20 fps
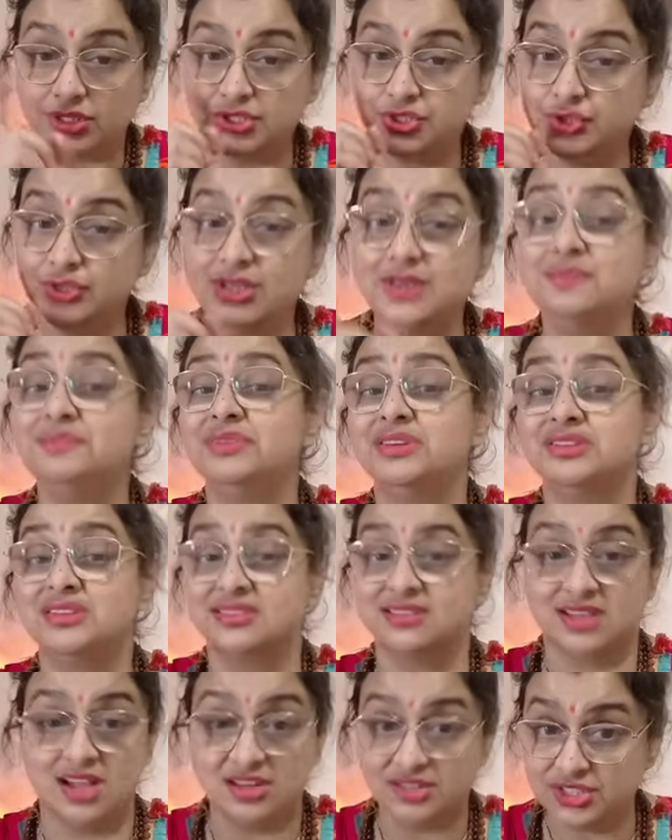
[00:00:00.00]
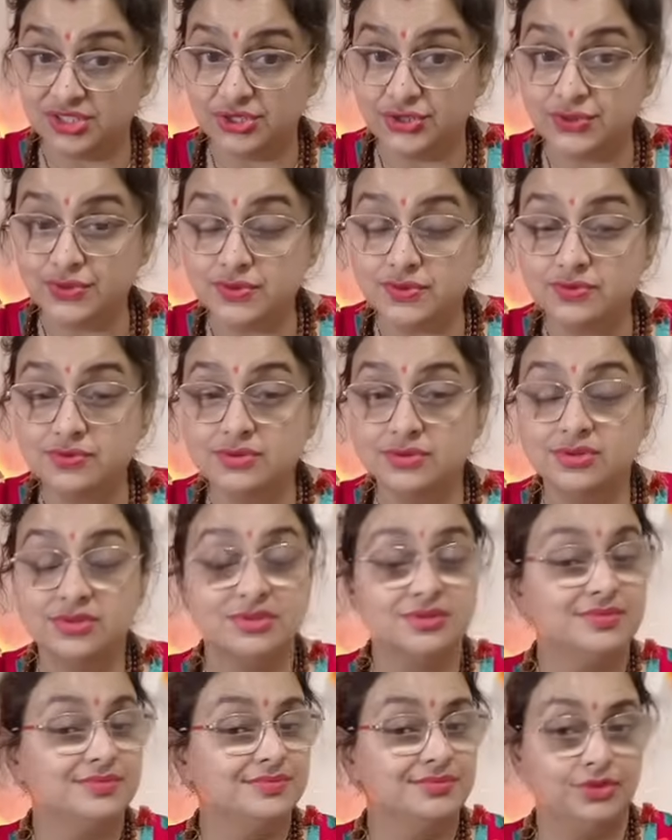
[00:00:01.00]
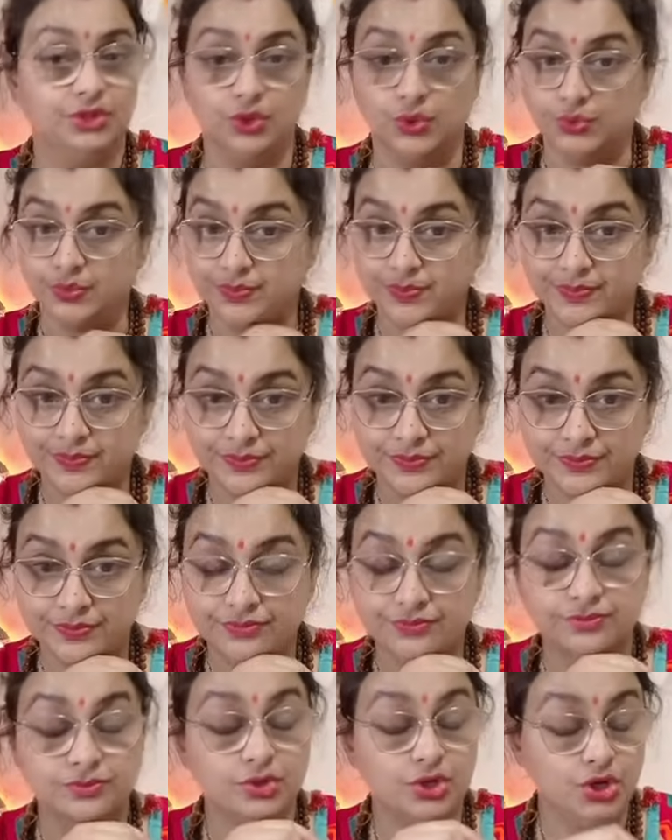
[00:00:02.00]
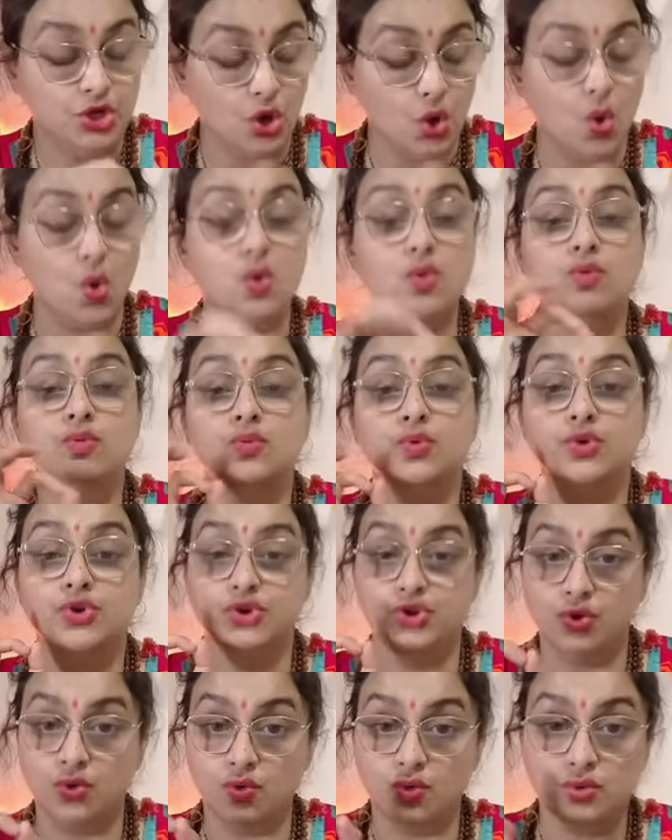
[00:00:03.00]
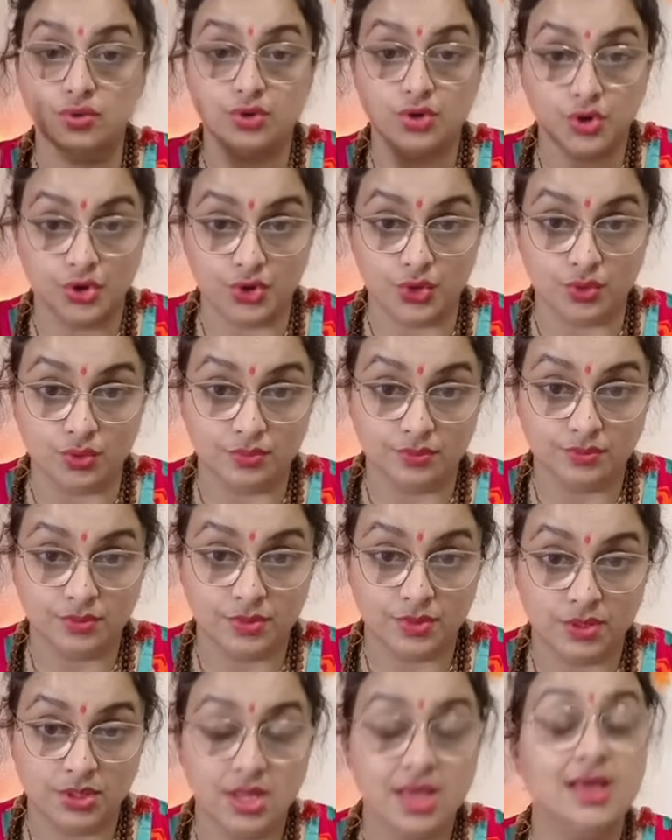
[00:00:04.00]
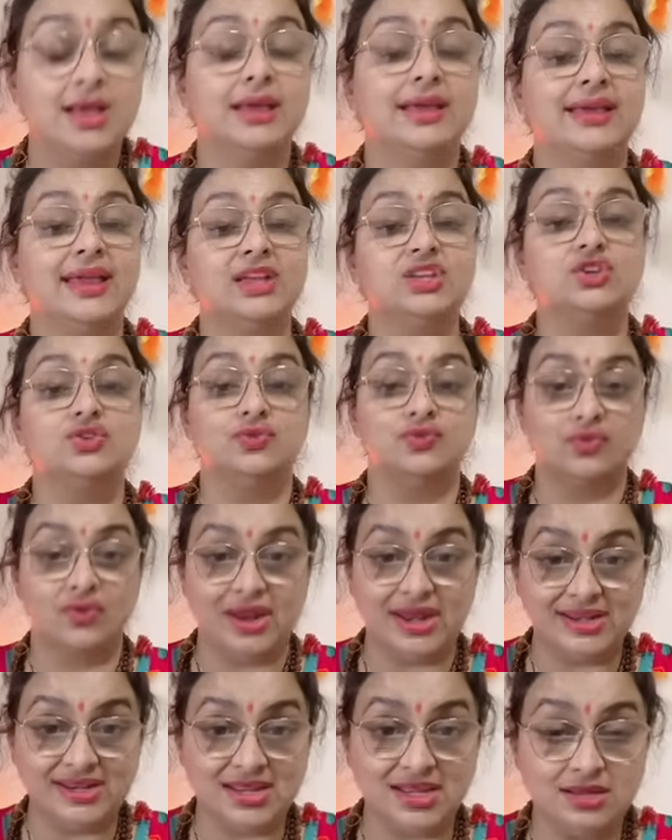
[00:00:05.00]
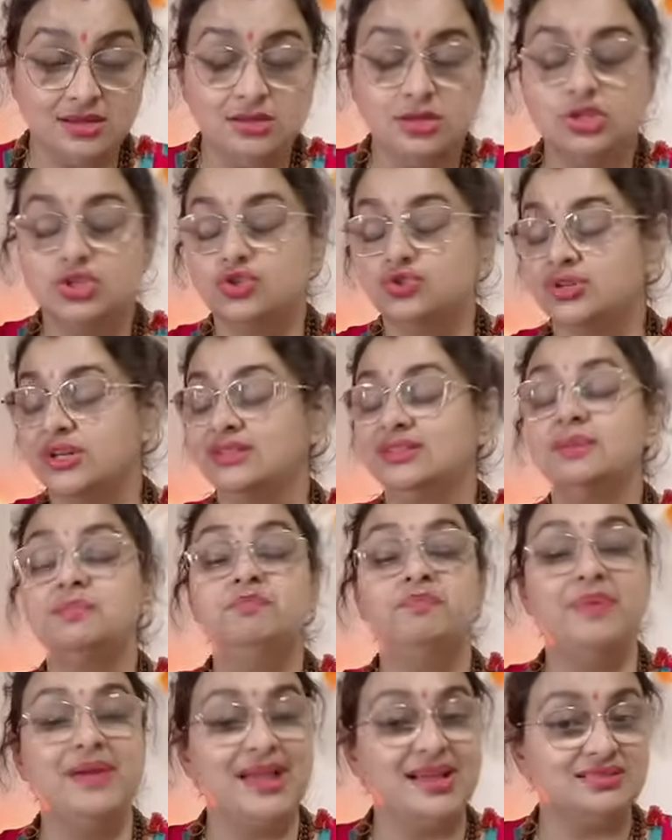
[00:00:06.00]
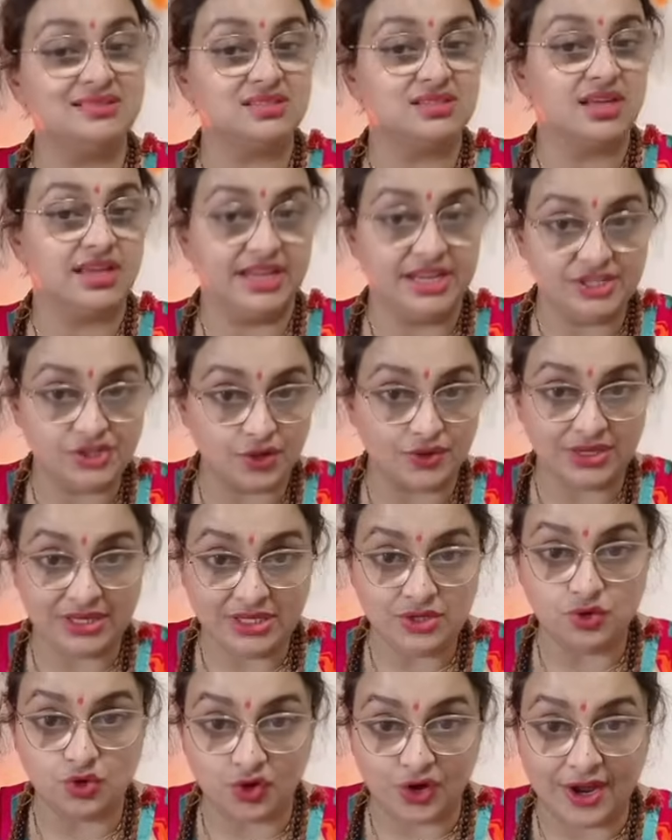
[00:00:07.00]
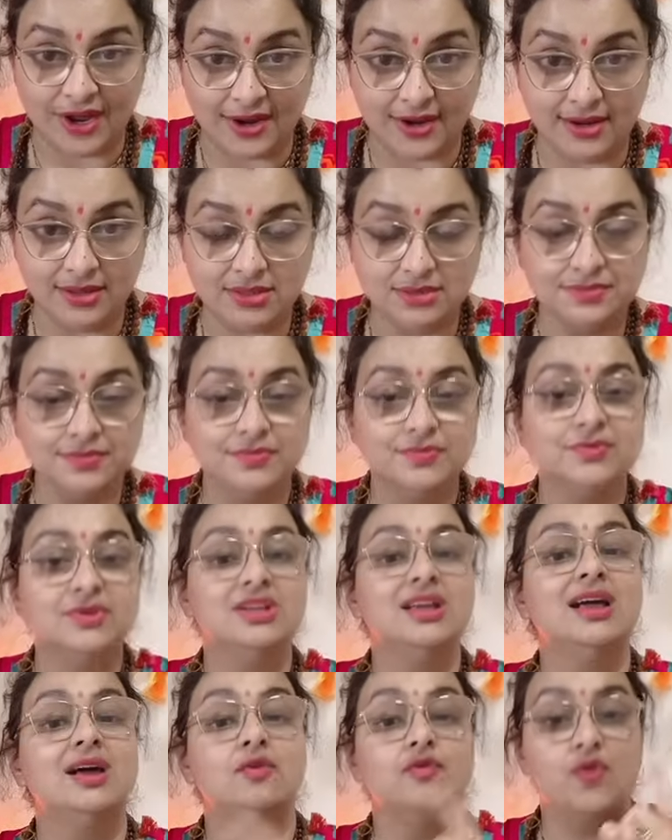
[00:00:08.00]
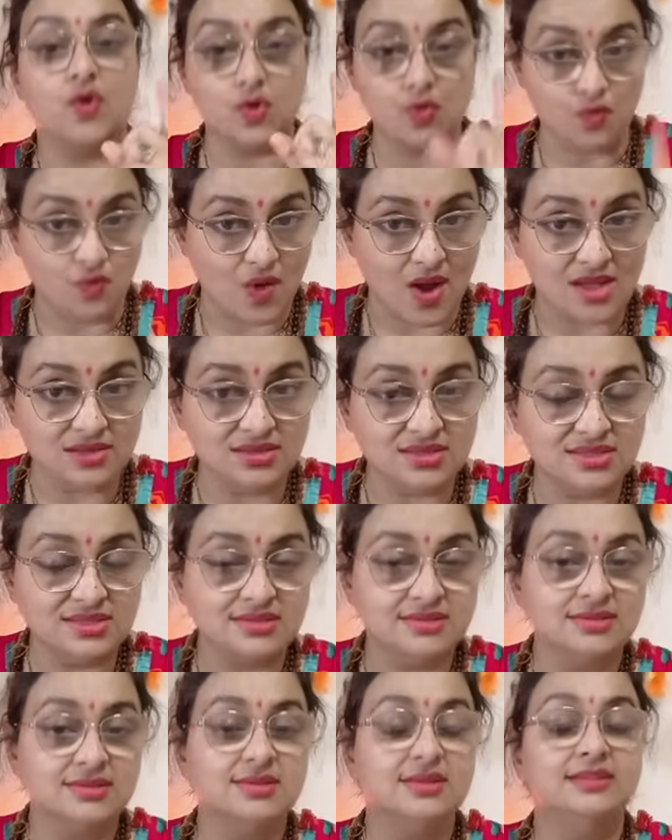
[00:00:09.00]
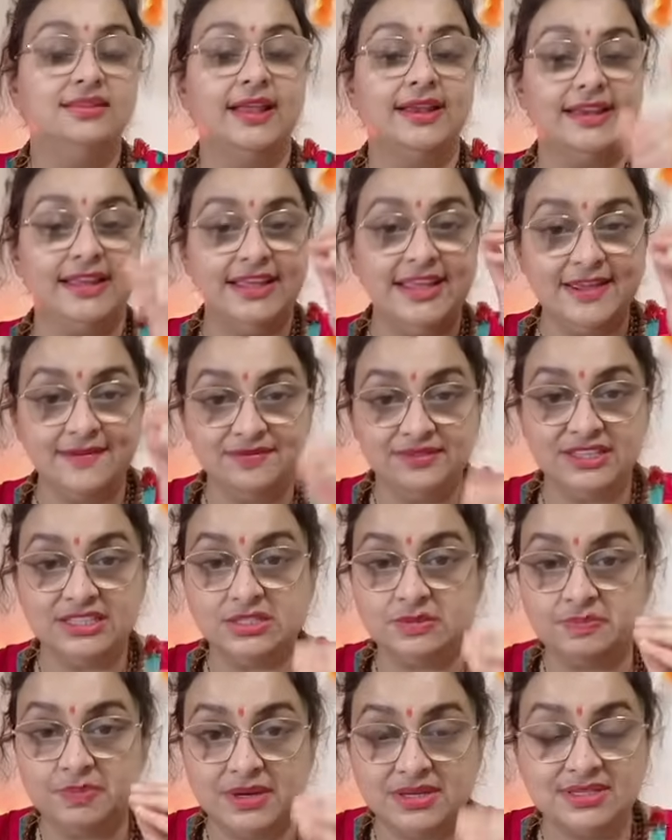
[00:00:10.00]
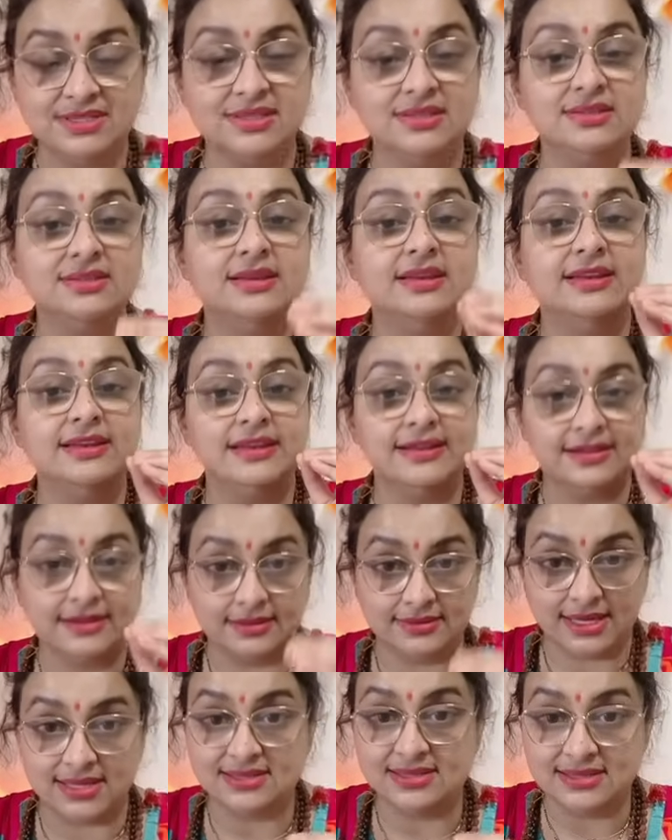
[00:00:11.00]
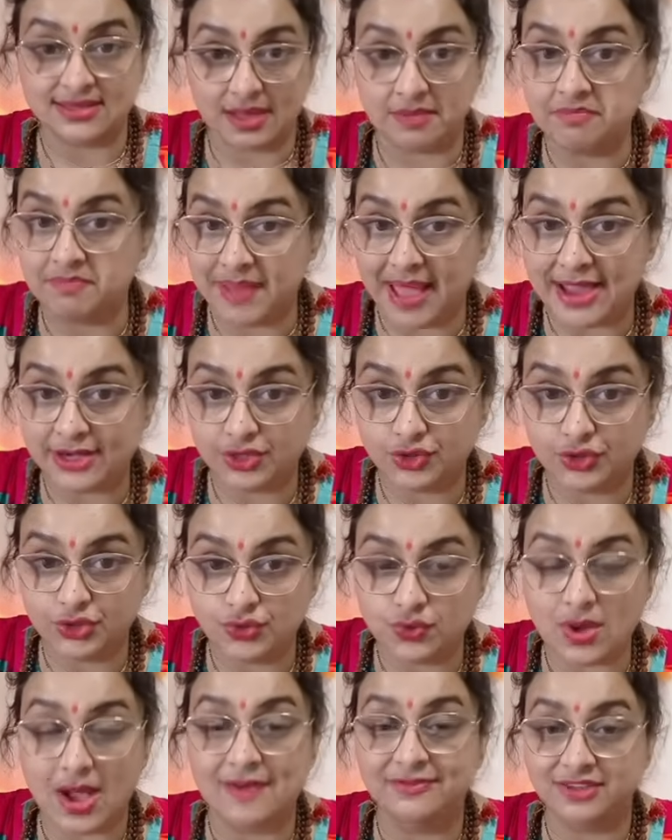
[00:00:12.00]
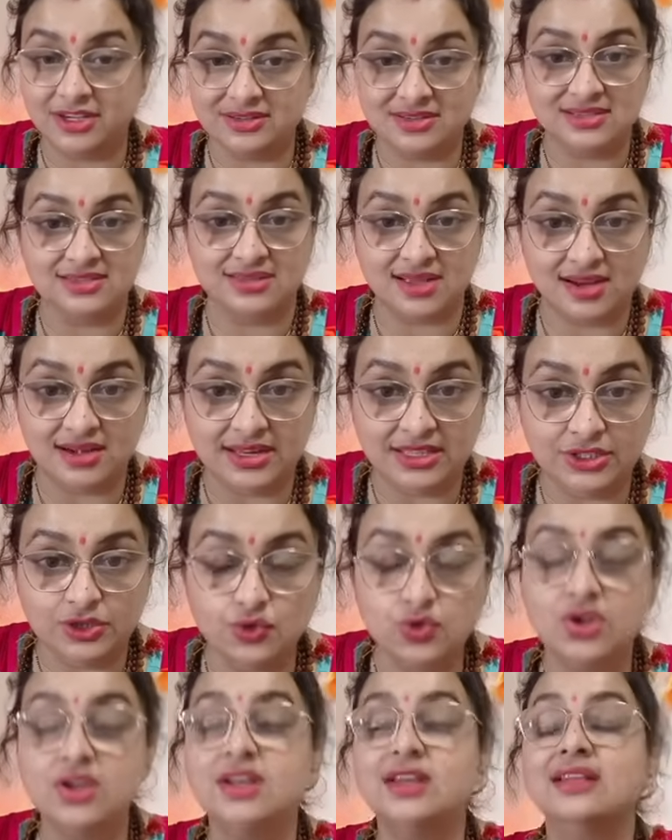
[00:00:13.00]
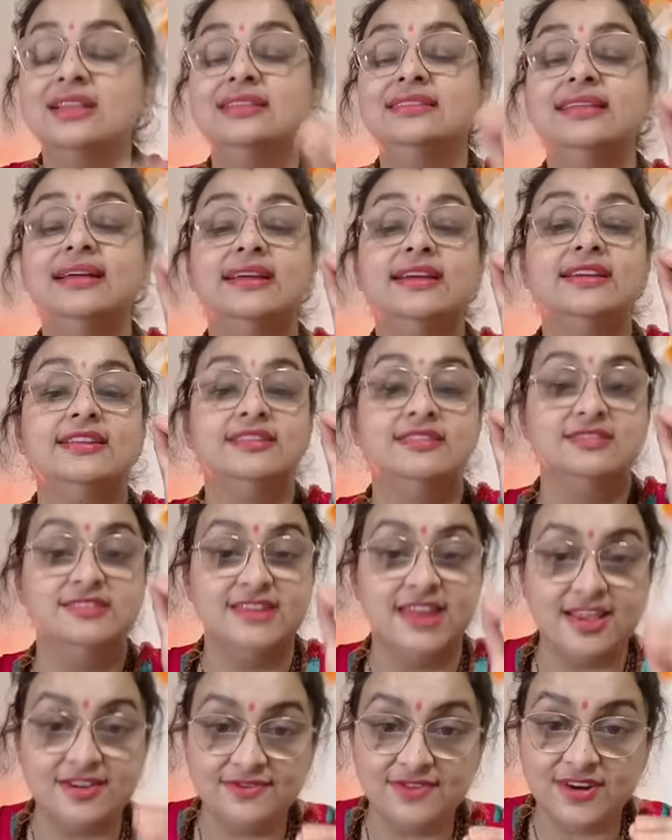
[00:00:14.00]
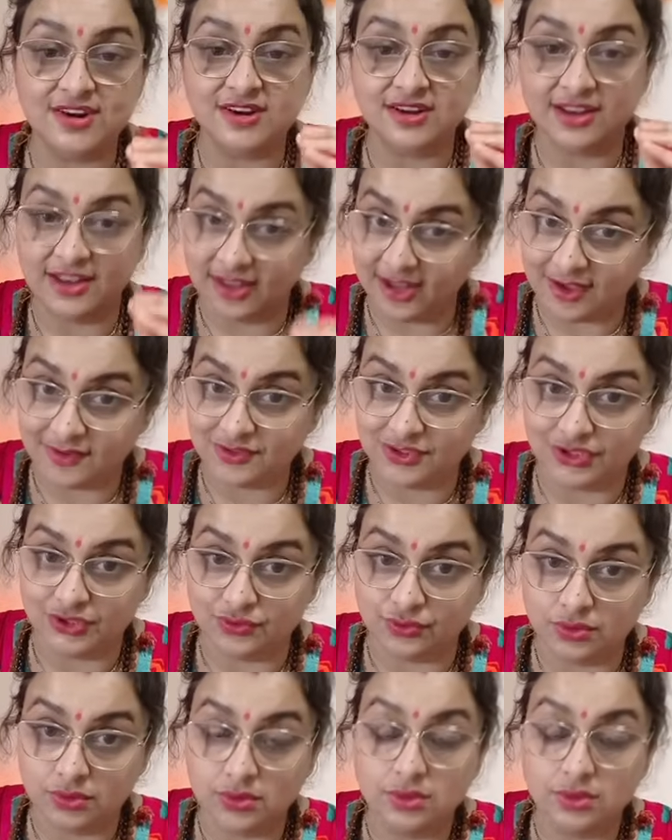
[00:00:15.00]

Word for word: So if they discarded you, no. No, no, no. Get ready to take the biggest hitter in your heart for once that if this person doesn't come back to you after discarding you, they never loved you.